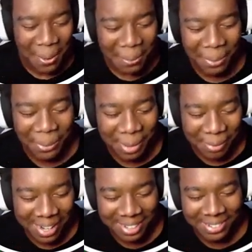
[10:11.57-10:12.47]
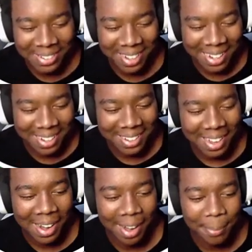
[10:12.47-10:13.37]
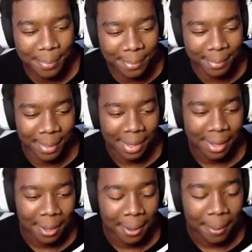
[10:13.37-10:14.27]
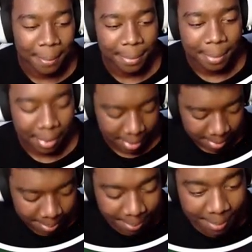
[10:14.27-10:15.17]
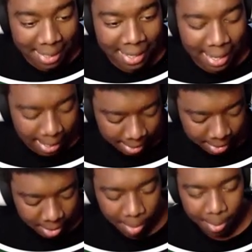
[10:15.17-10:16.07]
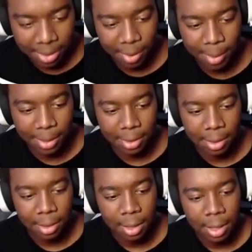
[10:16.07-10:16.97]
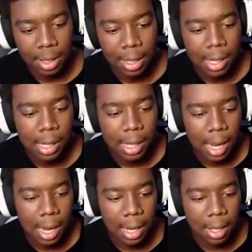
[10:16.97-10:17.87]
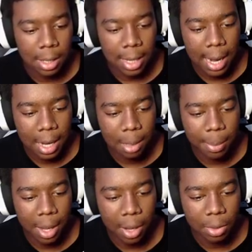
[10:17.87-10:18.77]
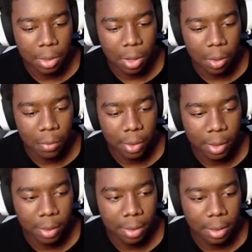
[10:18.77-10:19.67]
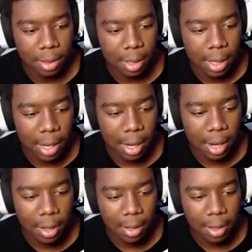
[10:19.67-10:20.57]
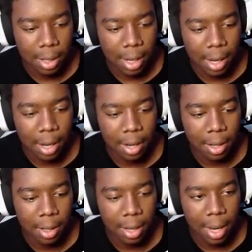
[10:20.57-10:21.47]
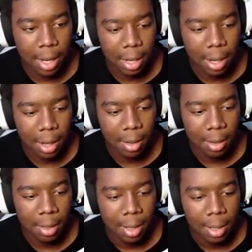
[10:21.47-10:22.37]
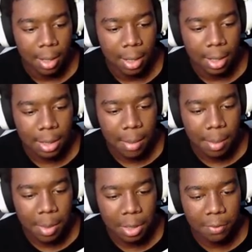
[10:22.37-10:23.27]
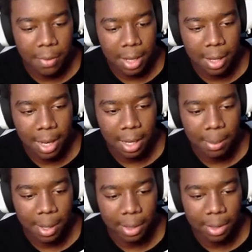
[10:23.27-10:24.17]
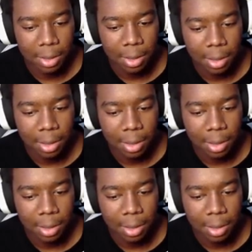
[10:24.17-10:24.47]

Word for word: Bro, what am I doing right now? All right. Hmm. Hmm. Indeed. Oh, I'm pressing the wrong buttons. This handy pal's over here, here, and here. It's time to meet your fellow handy pals.